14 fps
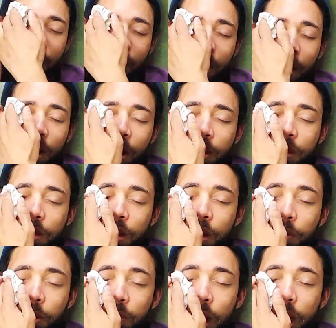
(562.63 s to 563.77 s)
And keep
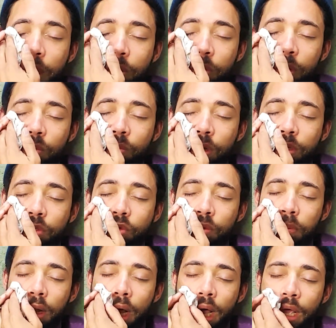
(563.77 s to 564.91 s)
in mind, you don't want to
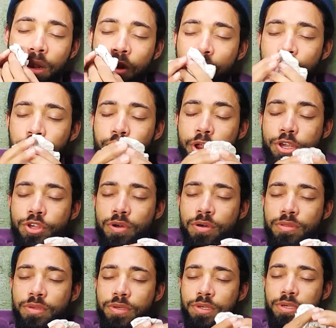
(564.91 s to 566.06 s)
apply a lot of pressure on
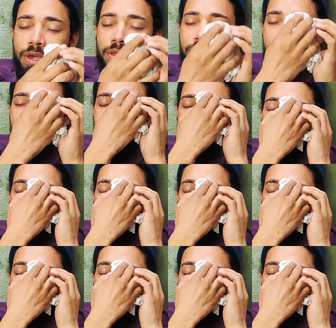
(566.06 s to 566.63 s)
the skin,